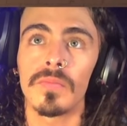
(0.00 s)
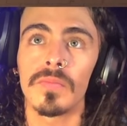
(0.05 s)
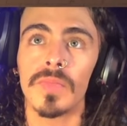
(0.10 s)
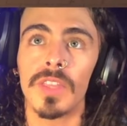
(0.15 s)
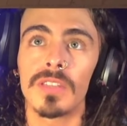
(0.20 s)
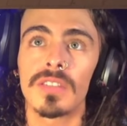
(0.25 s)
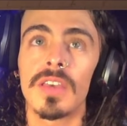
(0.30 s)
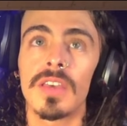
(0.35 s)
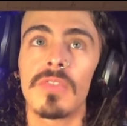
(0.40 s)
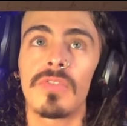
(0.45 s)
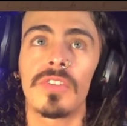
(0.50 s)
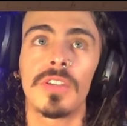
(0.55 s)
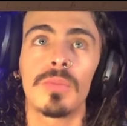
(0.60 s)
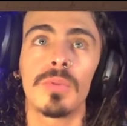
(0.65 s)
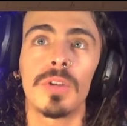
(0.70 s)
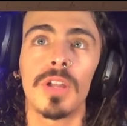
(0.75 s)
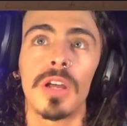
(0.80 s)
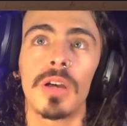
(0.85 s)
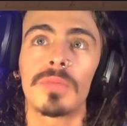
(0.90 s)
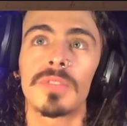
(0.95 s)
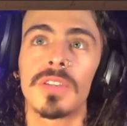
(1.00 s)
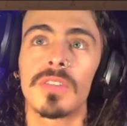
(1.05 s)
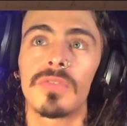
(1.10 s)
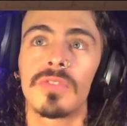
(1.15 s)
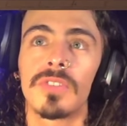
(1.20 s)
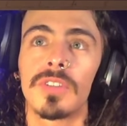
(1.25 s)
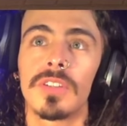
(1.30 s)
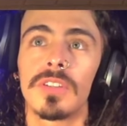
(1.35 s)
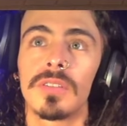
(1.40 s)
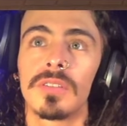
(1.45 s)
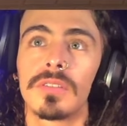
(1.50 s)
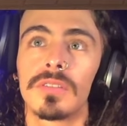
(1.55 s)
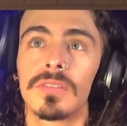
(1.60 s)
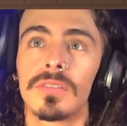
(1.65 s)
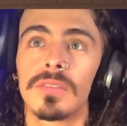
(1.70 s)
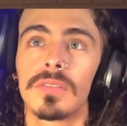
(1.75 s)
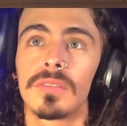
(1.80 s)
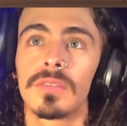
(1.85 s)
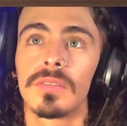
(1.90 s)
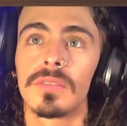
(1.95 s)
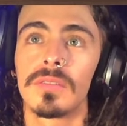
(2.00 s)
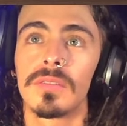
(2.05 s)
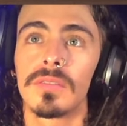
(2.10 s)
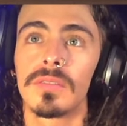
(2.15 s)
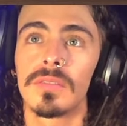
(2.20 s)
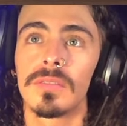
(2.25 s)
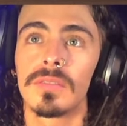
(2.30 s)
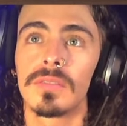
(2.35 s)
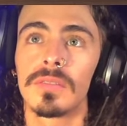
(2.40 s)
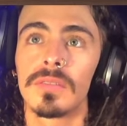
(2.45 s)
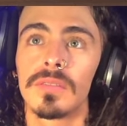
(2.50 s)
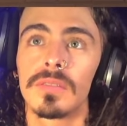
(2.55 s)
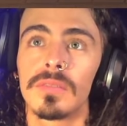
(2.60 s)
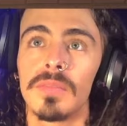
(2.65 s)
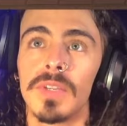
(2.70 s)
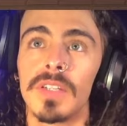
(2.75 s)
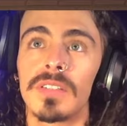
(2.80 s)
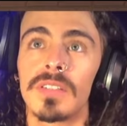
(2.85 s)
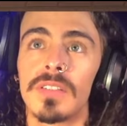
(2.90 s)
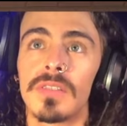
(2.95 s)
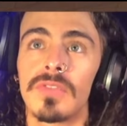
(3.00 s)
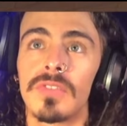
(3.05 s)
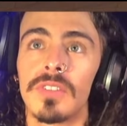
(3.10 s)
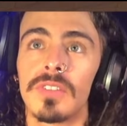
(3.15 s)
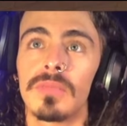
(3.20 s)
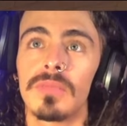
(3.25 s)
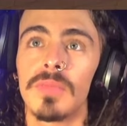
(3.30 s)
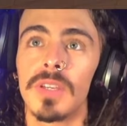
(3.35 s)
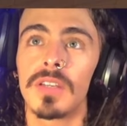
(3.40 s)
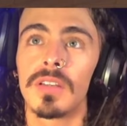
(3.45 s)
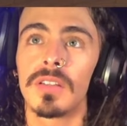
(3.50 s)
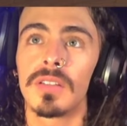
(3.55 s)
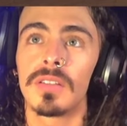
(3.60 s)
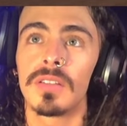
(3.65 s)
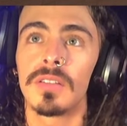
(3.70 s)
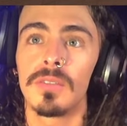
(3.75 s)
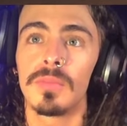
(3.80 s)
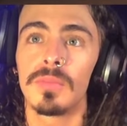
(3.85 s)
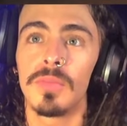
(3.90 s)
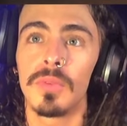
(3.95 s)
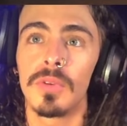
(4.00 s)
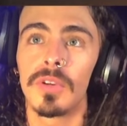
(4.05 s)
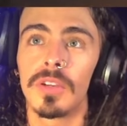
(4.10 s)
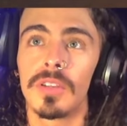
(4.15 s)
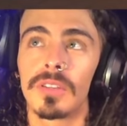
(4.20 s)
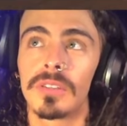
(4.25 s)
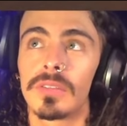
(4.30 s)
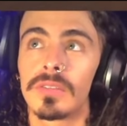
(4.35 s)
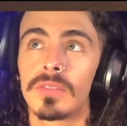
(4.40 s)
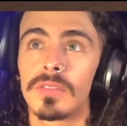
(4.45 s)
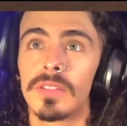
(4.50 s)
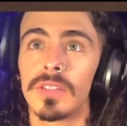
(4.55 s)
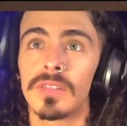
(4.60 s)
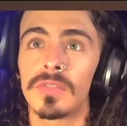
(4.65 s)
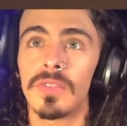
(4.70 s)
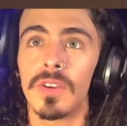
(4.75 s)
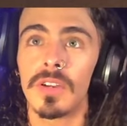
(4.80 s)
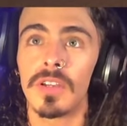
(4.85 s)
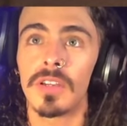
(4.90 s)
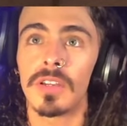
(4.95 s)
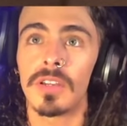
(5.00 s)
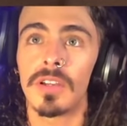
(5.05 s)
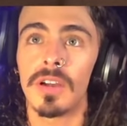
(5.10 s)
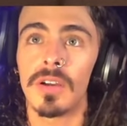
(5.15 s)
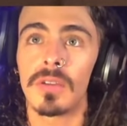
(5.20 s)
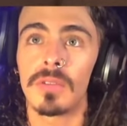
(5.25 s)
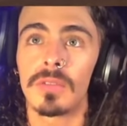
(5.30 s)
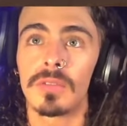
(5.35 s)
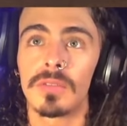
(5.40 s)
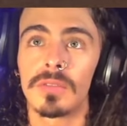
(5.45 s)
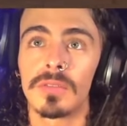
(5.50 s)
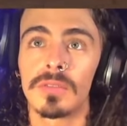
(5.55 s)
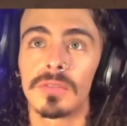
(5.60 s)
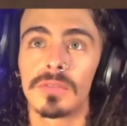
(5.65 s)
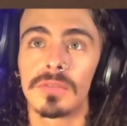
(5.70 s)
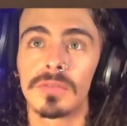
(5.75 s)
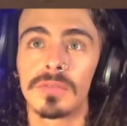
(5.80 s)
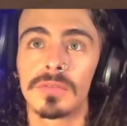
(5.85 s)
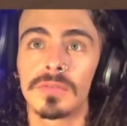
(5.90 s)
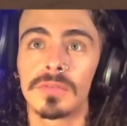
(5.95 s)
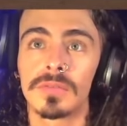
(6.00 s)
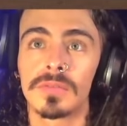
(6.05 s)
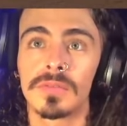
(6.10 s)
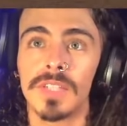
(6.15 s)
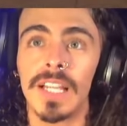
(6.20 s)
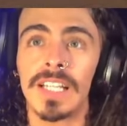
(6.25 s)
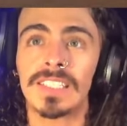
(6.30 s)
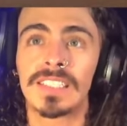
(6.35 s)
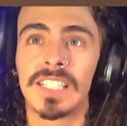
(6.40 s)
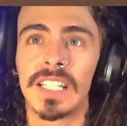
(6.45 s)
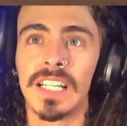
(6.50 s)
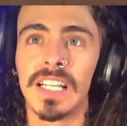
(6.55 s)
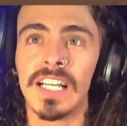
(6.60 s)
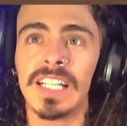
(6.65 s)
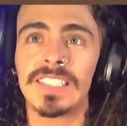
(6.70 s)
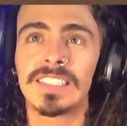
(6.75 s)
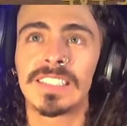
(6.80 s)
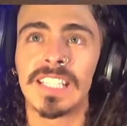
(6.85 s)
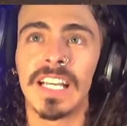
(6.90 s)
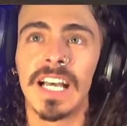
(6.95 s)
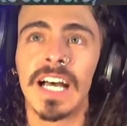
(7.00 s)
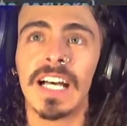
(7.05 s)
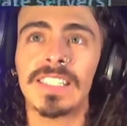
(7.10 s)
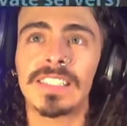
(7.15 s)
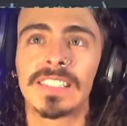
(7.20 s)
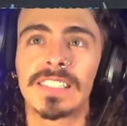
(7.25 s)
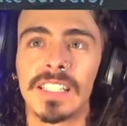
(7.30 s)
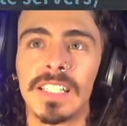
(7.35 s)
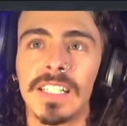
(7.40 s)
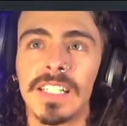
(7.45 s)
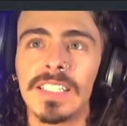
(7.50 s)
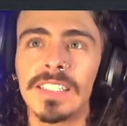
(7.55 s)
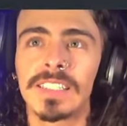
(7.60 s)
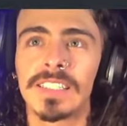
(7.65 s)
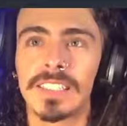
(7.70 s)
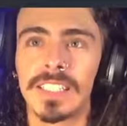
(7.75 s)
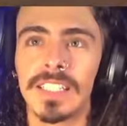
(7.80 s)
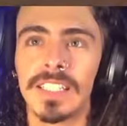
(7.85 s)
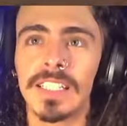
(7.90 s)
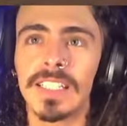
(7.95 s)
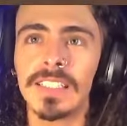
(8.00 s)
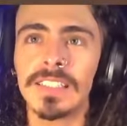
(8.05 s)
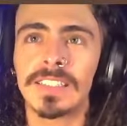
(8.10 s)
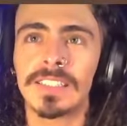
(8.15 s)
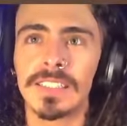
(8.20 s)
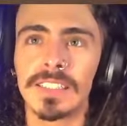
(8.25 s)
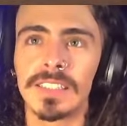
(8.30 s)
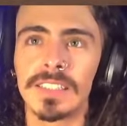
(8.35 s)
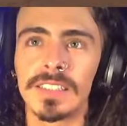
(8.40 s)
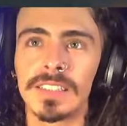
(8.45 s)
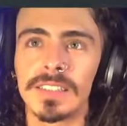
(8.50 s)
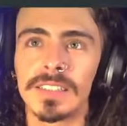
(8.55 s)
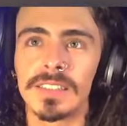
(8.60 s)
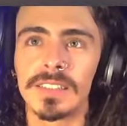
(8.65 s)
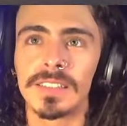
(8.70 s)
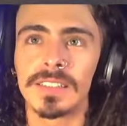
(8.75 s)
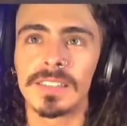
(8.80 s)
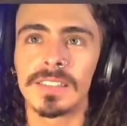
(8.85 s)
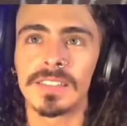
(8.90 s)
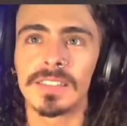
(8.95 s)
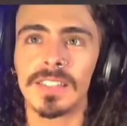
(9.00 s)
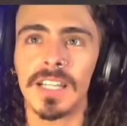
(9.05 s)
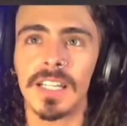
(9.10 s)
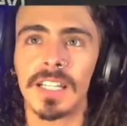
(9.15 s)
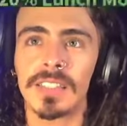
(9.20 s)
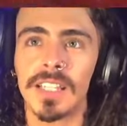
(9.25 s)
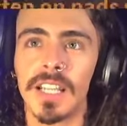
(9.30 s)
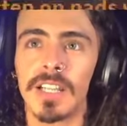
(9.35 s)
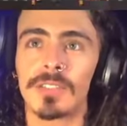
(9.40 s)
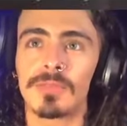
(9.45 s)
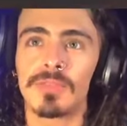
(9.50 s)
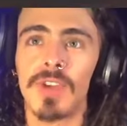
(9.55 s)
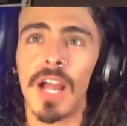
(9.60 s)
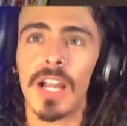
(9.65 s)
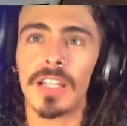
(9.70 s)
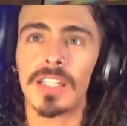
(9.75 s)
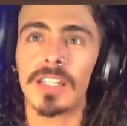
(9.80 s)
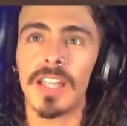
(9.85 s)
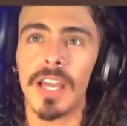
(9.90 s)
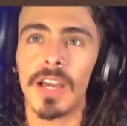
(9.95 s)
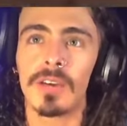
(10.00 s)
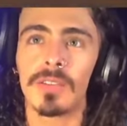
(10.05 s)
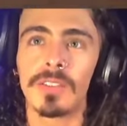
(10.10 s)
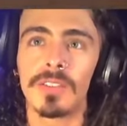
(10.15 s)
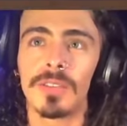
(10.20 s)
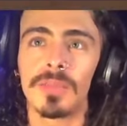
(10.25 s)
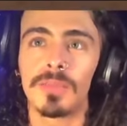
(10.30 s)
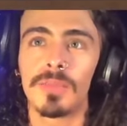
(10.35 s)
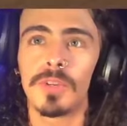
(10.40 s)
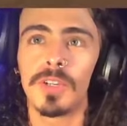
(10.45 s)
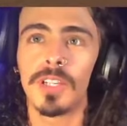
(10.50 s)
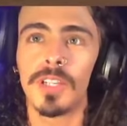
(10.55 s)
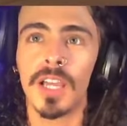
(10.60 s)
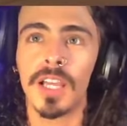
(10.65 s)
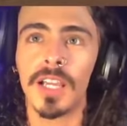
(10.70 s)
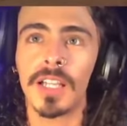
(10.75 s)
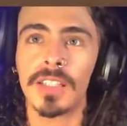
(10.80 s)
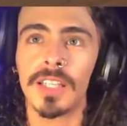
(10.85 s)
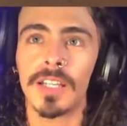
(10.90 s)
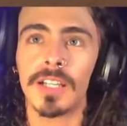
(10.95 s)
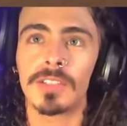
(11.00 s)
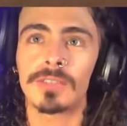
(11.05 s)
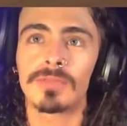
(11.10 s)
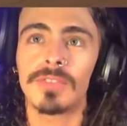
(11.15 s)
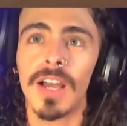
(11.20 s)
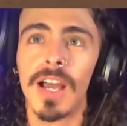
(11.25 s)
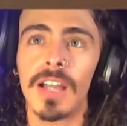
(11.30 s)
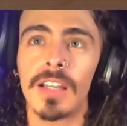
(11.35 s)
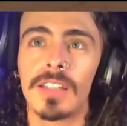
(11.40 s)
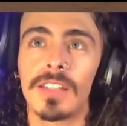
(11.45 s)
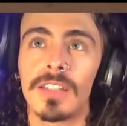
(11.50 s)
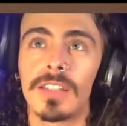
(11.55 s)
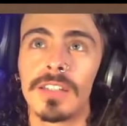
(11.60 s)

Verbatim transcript: Tiffany, what up, Tiffany? Me, Tiffany, Mia, and little boy. Let's fucking go. Us, us, us, us, us. I got that karate now, little boy. I got that karate.